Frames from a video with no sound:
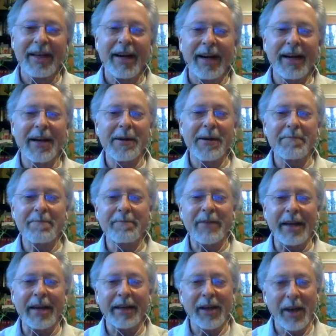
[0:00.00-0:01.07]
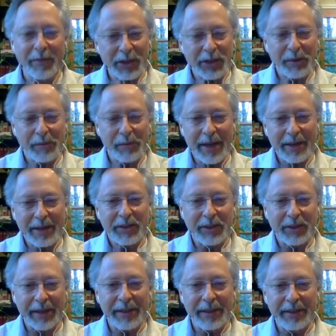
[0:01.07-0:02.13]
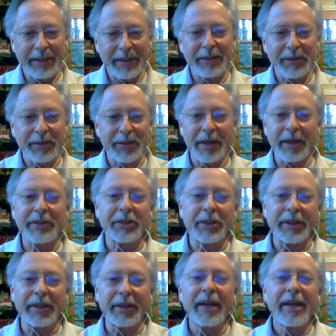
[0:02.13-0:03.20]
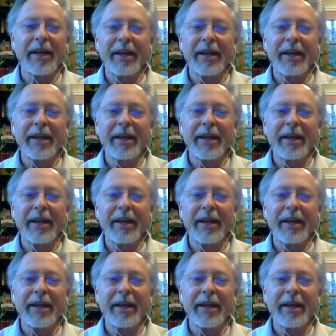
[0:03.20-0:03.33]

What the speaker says: And I cover some of that starting in the introduction.